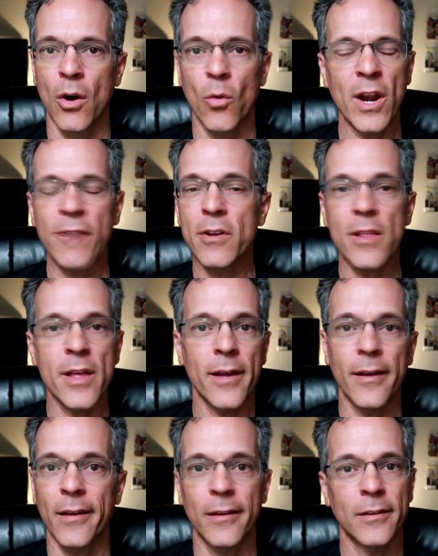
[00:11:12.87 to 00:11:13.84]
whatever
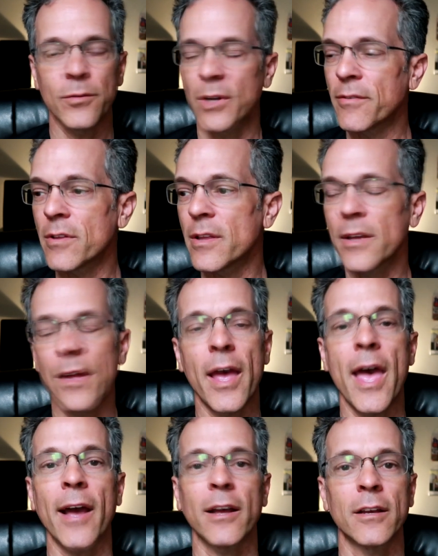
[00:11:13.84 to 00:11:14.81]
the
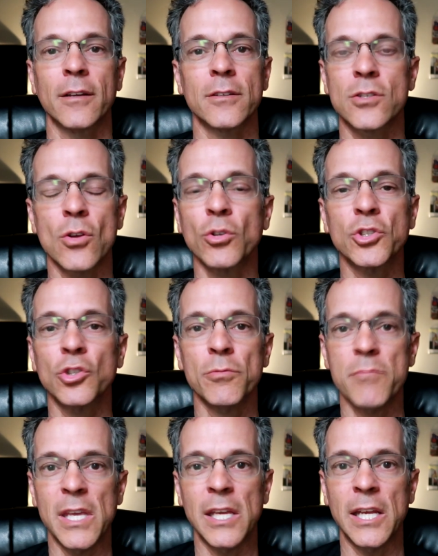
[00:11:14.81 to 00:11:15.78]
heck social
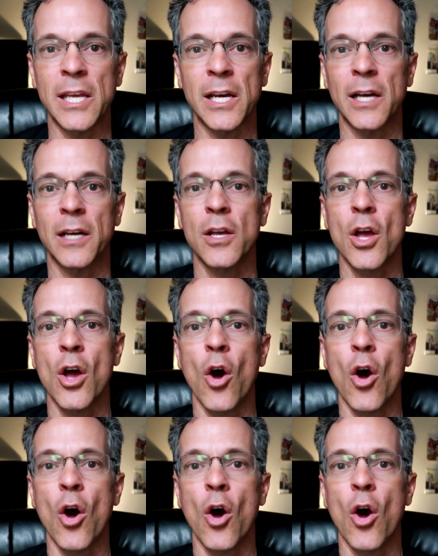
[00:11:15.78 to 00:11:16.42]
media